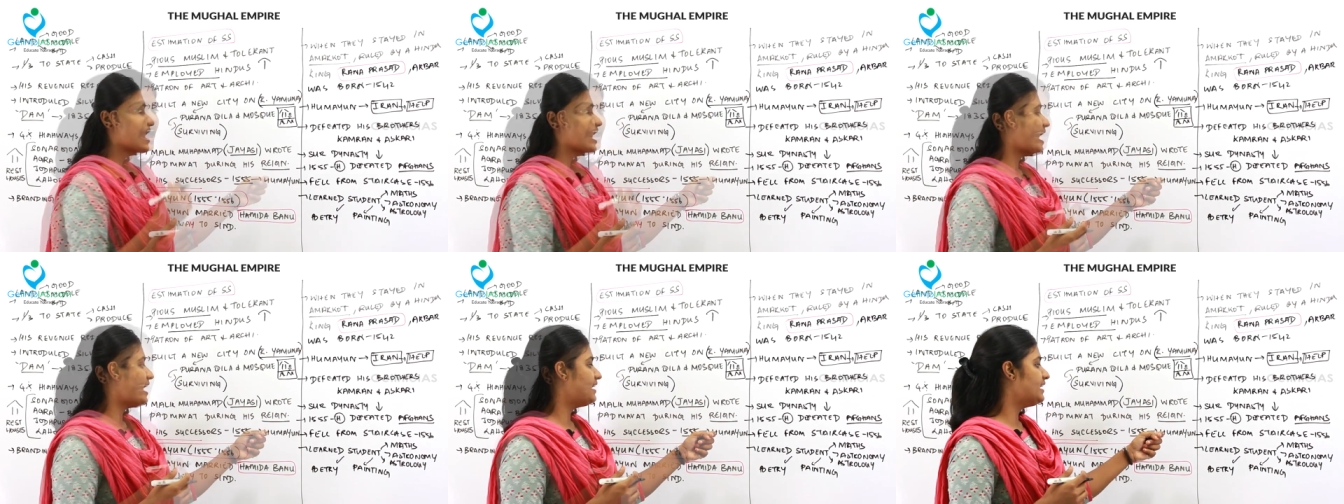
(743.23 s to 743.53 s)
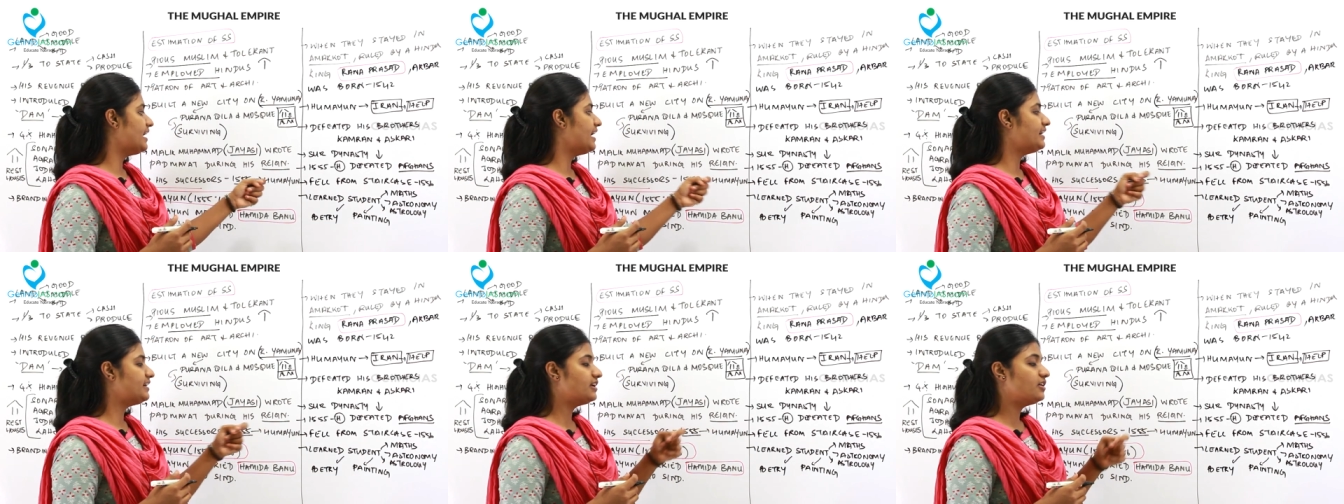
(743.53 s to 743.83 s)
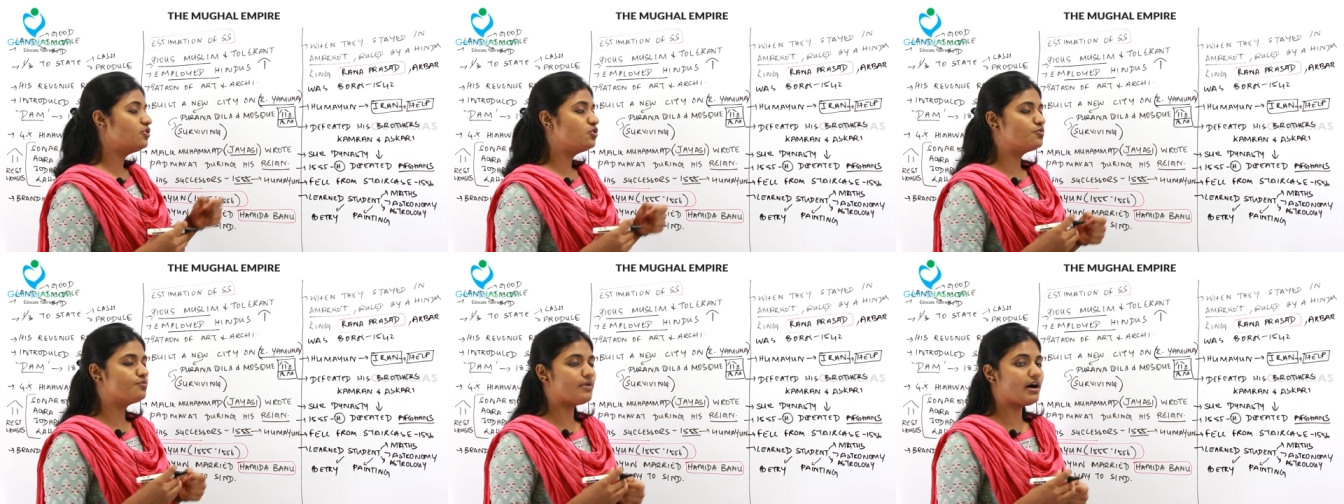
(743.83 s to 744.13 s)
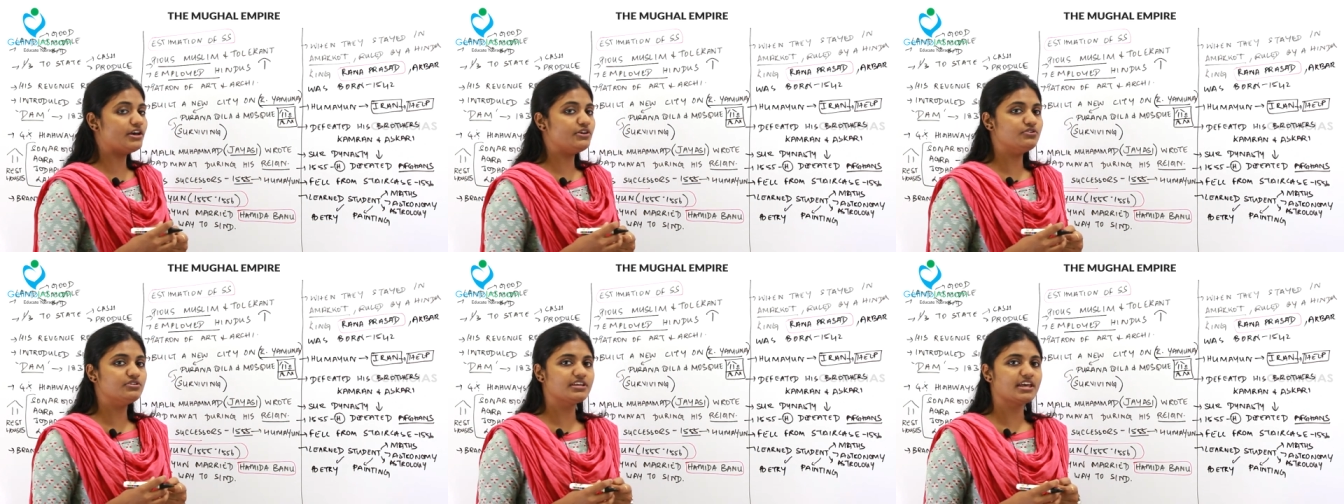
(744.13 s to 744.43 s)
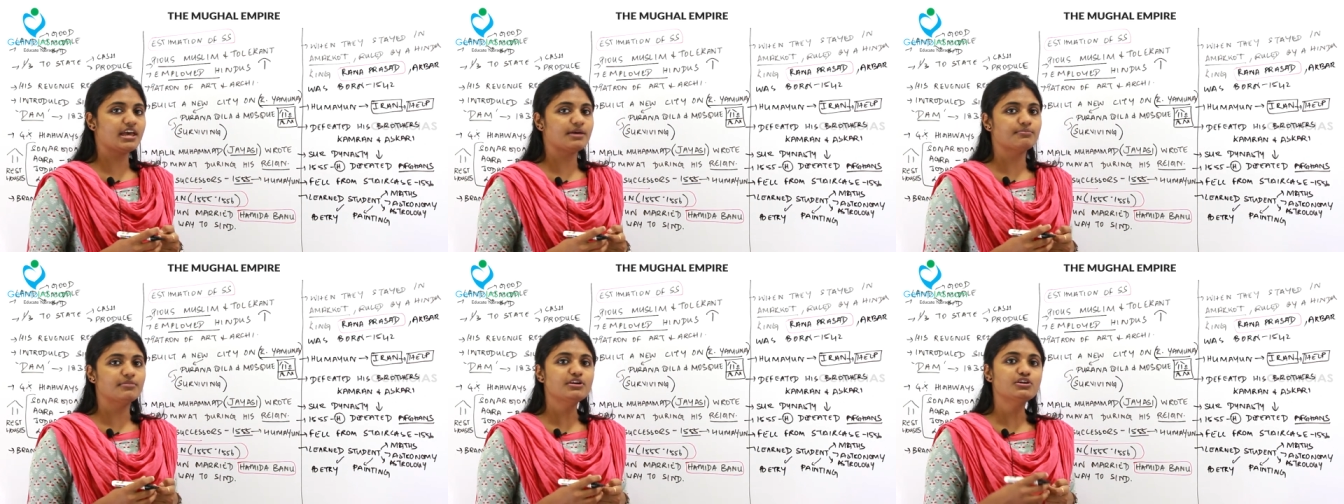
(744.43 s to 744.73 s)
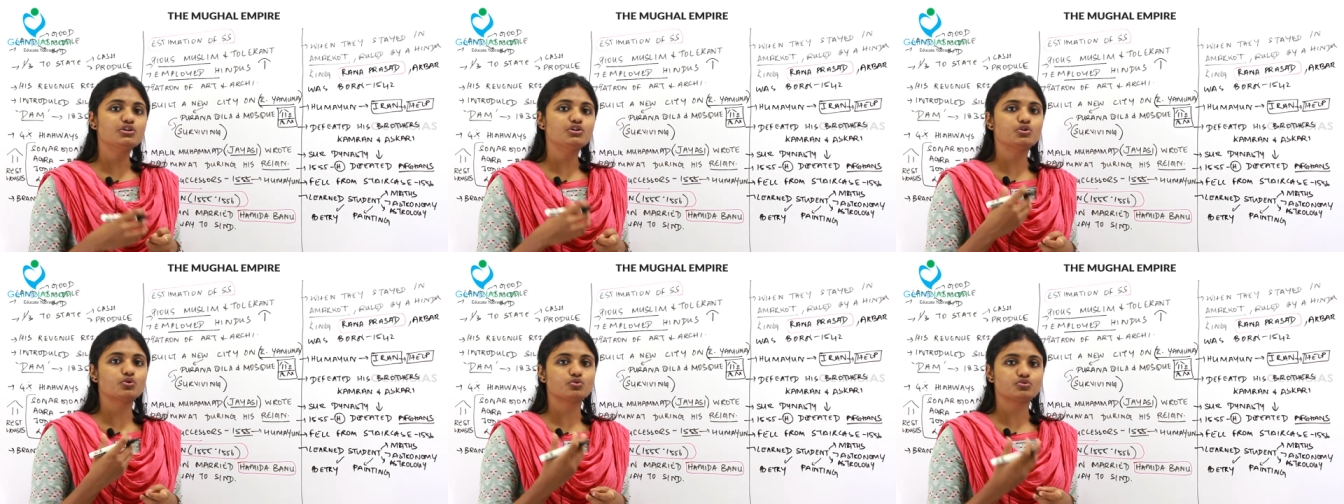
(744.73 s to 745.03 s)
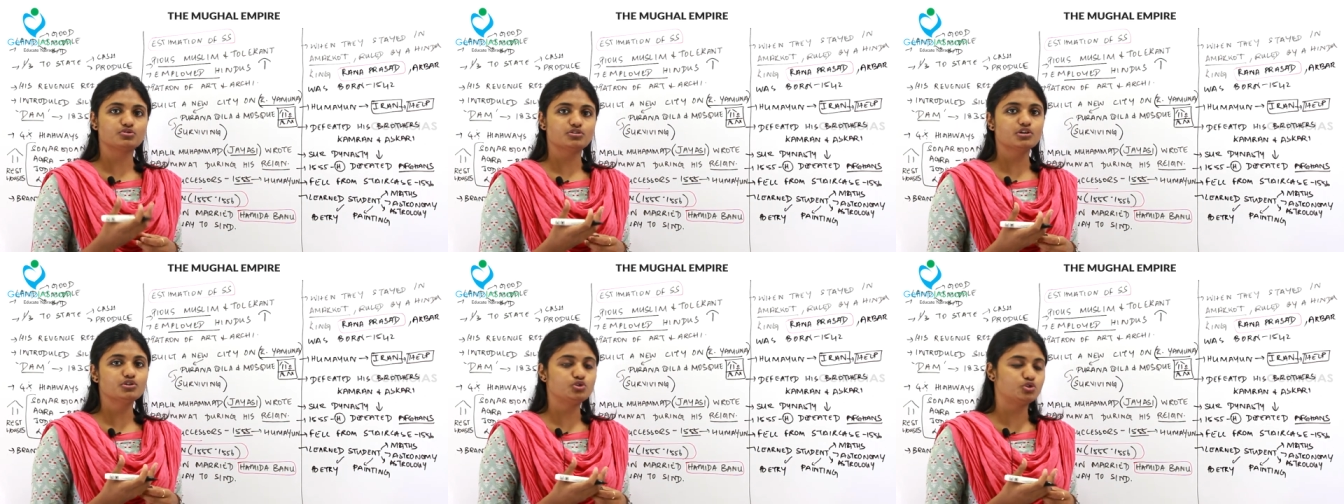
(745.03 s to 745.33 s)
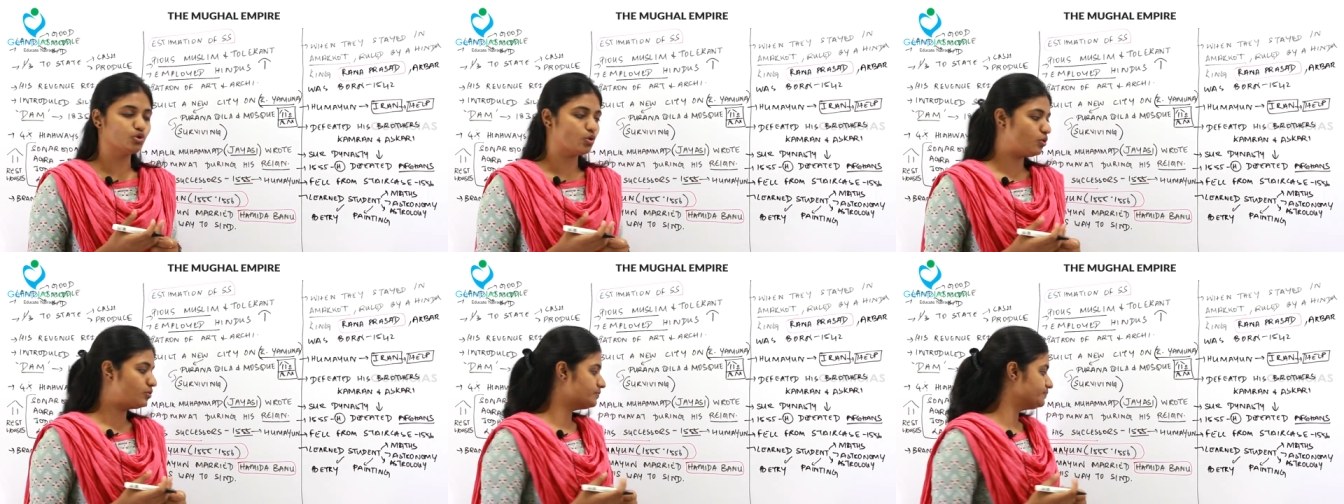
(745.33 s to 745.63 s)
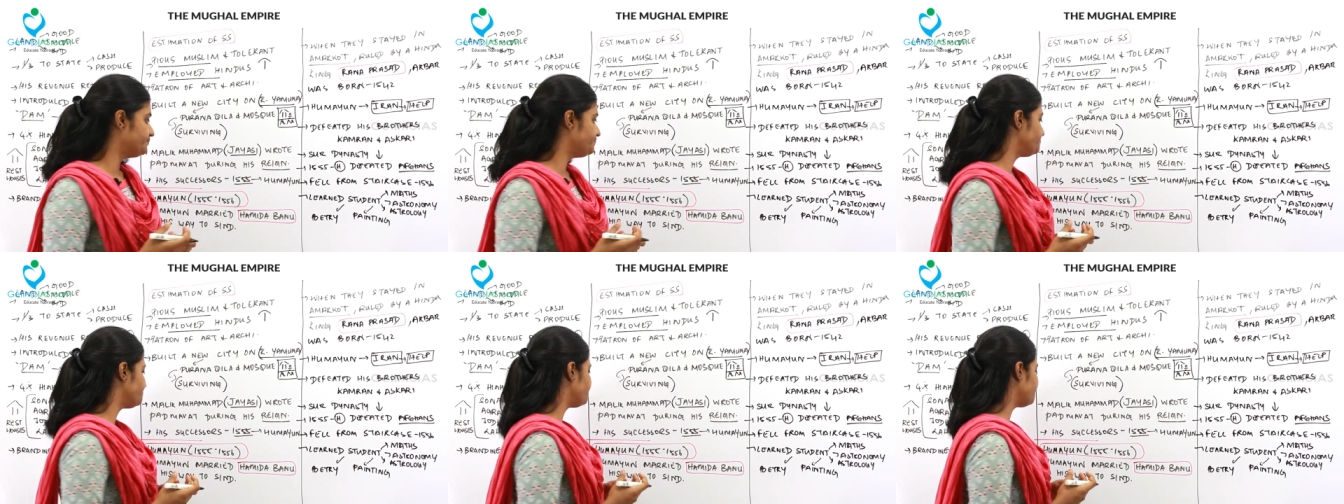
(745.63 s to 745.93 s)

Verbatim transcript: and later Humayun came and took the throne.